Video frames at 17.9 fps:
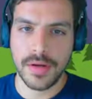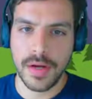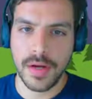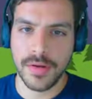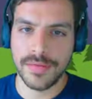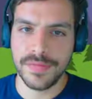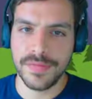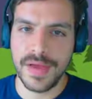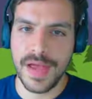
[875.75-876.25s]

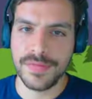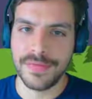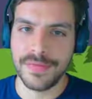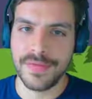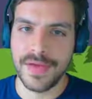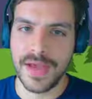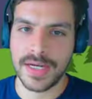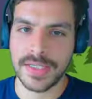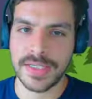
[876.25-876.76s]
of f
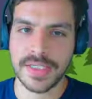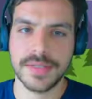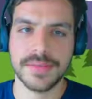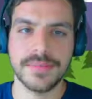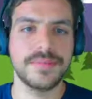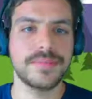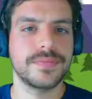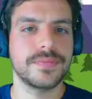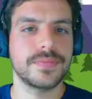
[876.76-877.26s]
of x,
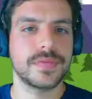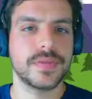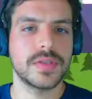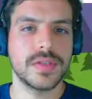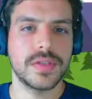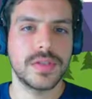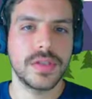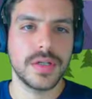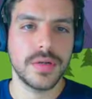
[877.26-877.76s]

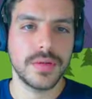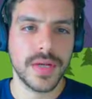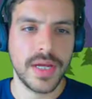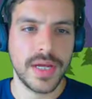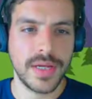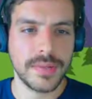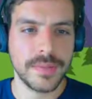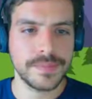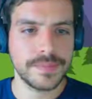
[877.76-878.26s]

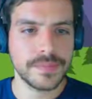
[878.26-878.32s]
okay?